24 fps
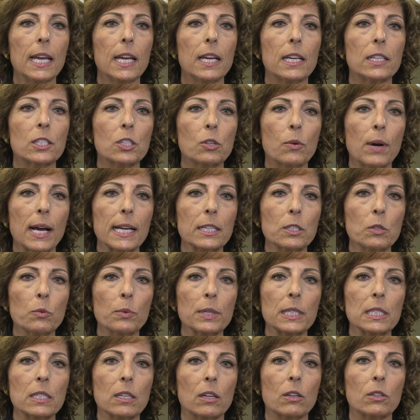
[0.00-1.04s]
And so as a
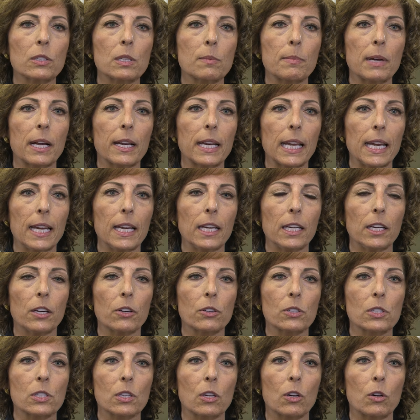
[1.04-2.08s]
result, about eight
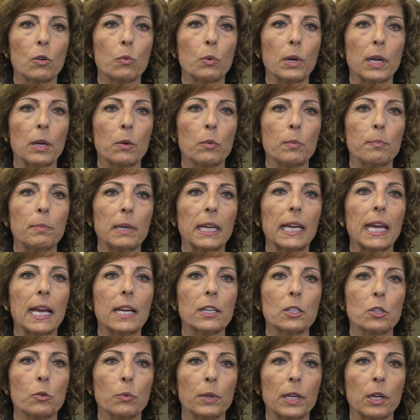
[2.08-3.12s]
years ago, we
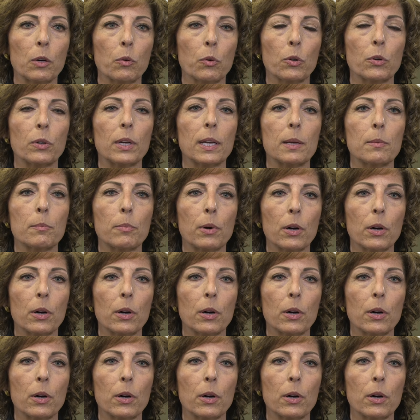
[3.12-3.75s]
began to recruit and